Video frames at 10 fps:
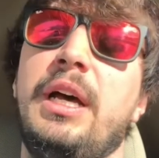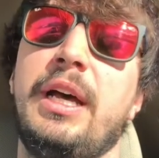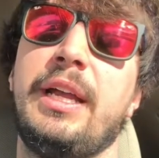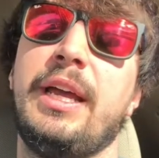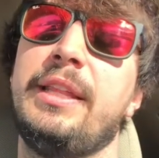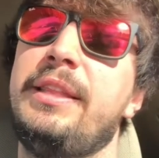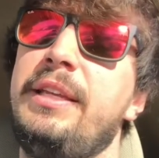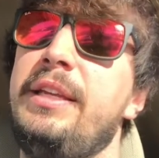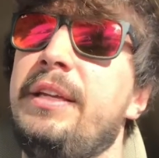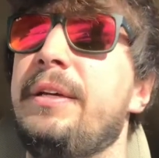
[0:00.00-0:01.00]
I got
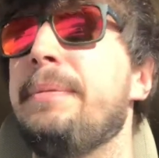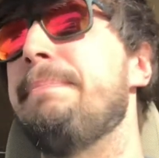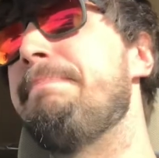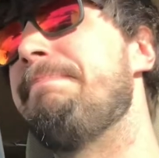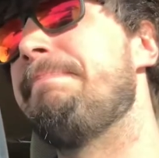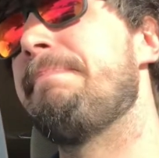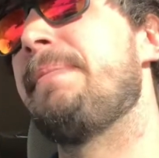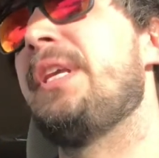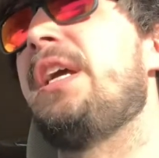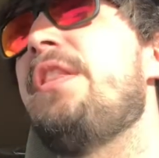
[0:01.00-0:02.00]
the
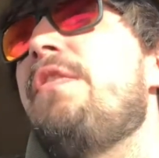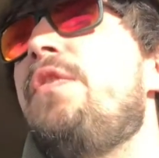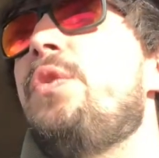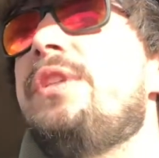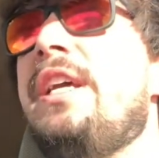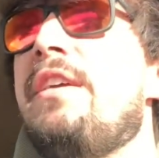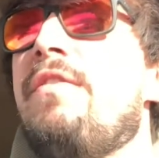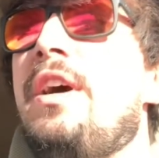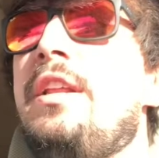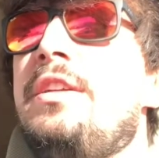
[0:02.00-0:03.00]
fuel tank
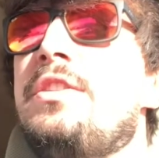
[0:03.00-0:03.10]
finally